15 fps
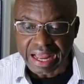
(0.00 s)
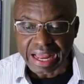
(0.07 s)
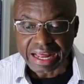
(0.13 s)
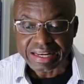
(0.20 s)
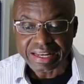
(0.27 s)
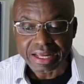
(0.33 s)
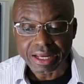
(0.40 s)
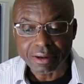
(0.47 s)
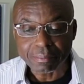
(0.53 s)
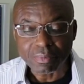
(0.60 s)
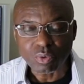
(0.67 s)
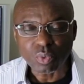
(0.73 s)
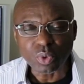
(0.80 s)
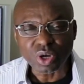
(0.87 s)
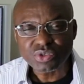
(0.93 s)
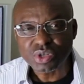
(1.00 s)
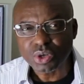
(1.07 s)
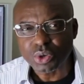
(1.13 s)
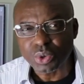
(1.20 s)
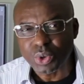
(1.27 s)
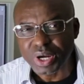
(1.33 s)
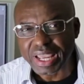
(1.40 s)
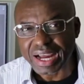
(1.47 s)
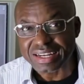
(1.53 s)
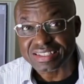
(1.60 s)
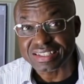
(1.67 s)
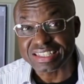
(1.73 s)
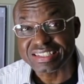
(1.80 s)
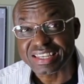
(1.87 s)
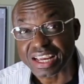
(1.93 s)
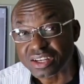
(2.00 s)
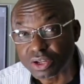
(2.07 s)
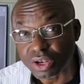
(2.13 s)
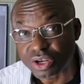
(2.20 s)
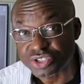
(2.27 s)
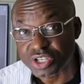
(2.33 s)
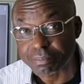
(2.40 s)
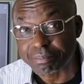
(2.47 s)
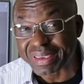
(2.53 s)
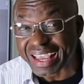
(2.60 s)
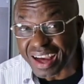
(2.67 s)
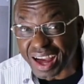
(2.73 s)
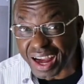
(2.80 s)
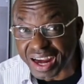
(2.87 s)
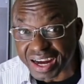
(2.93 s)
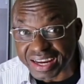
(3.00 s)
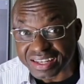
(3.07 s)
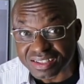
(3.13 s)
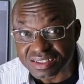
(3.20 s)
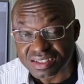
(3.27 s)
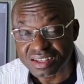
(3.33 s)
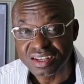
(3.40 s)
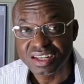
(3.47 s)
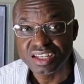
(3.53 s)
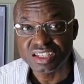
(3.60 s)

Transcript: And uh, we're also going to look at the technology behind